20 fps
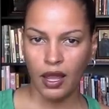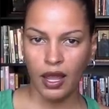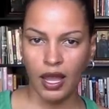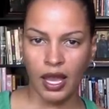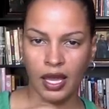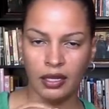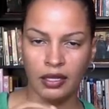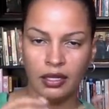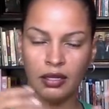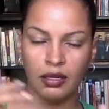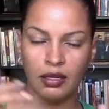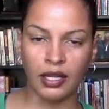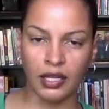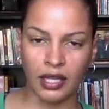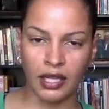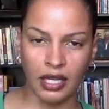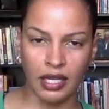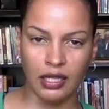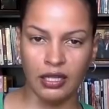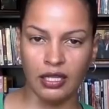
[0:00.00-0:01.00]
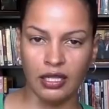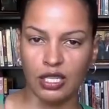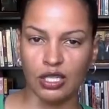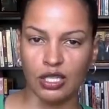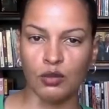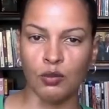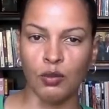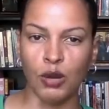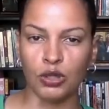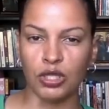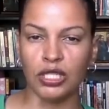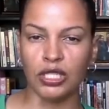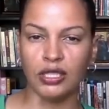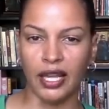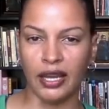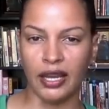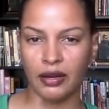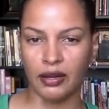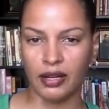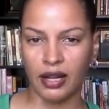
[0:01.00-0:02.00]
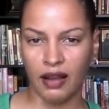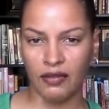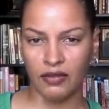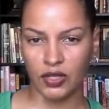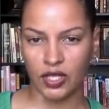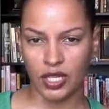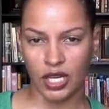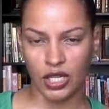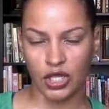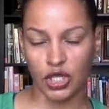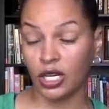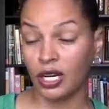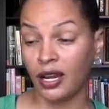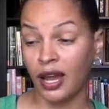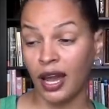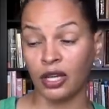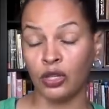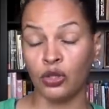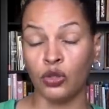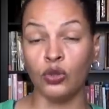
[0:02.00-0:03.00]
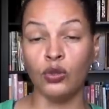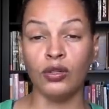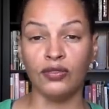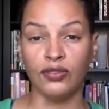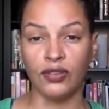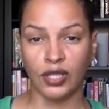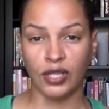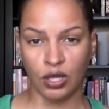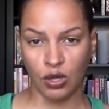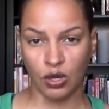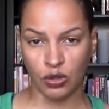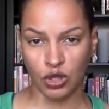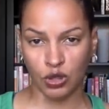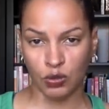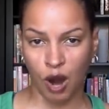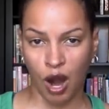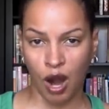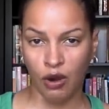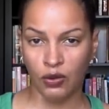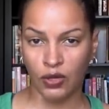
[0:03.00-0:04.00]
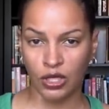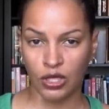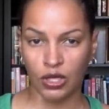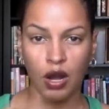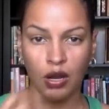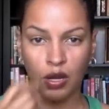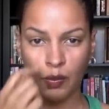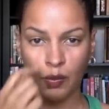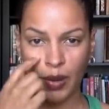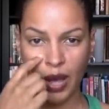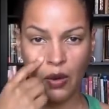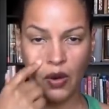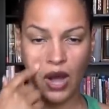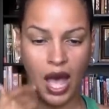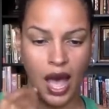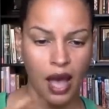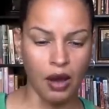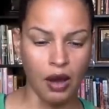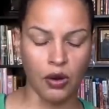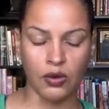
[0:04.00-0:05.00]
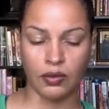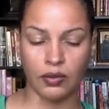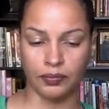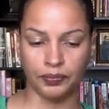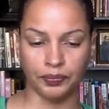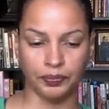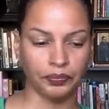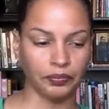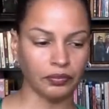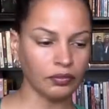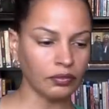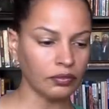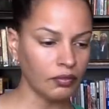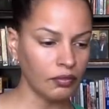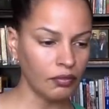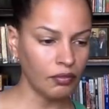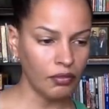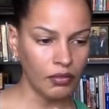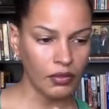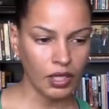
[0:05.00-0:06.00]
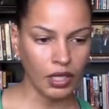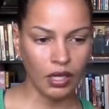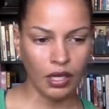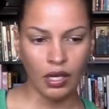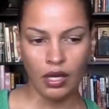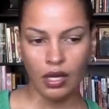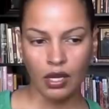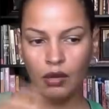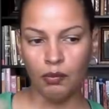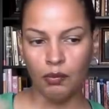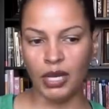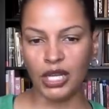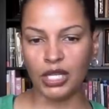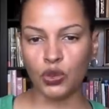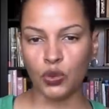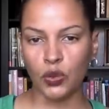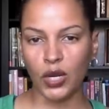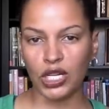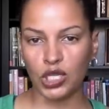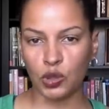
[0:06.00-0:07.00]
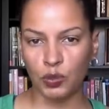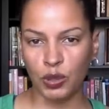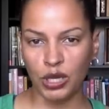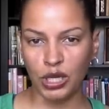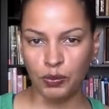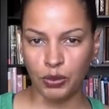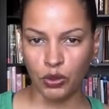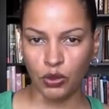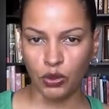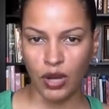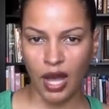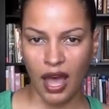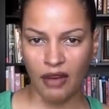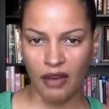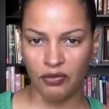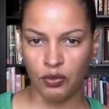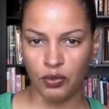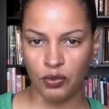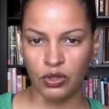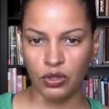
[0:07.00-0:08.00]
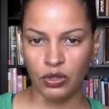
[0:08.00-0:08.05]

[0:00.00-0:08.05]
And again, this is a multi-layered conversation, and I can do a video tomorrow and talk about how mixed race people have,